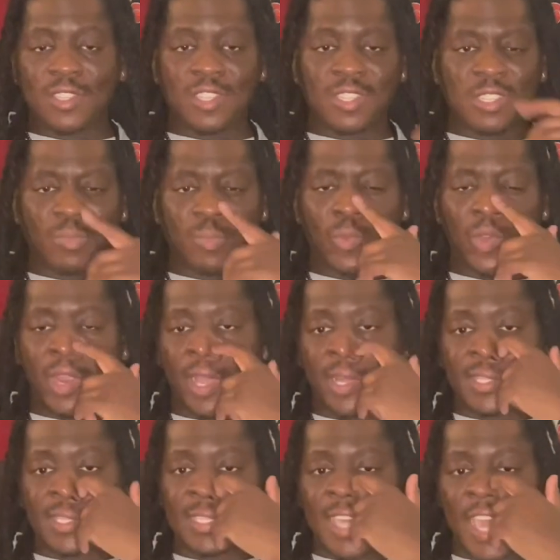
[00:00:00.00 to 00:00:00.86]
she's very
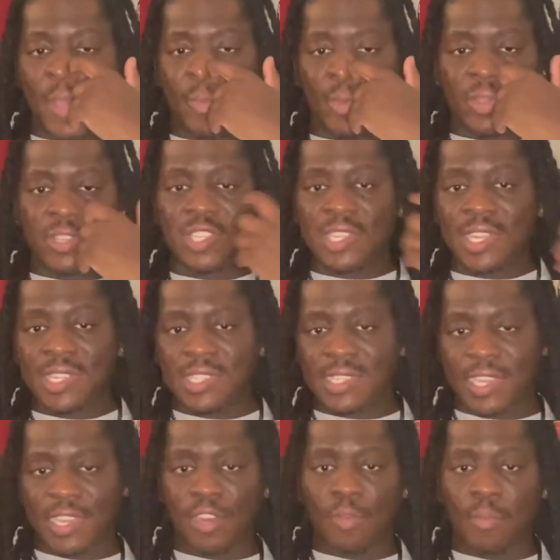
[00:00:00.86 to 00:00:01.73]
unstable and she needs to
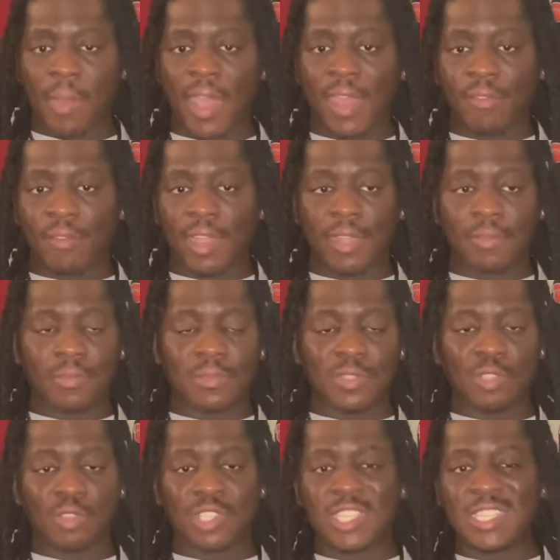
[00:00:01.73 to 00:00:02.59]
get her mind right.
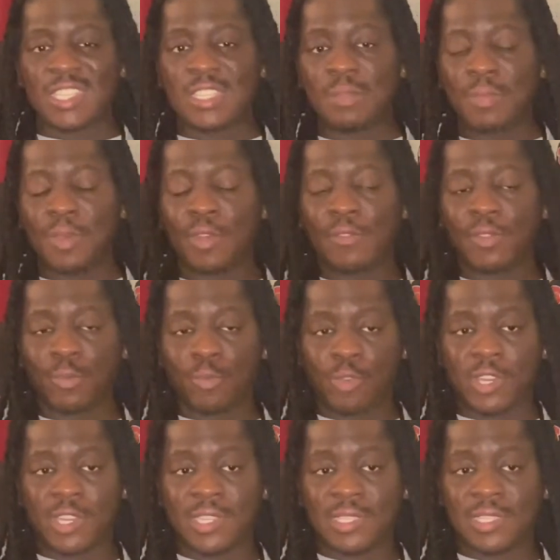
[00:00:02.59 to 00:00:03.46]
So she's in the middle of the
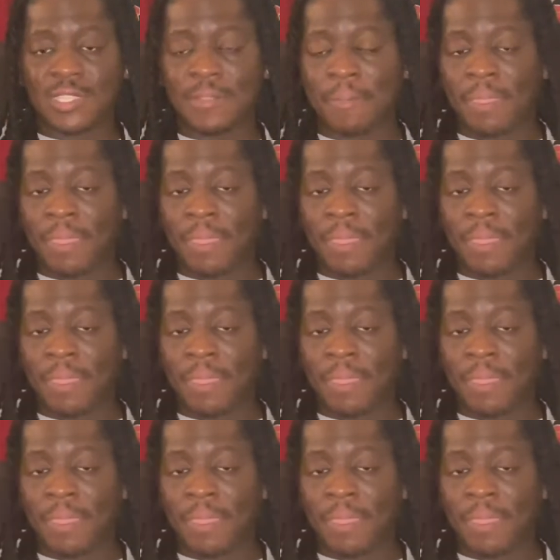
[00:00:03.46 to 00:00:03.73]
woods.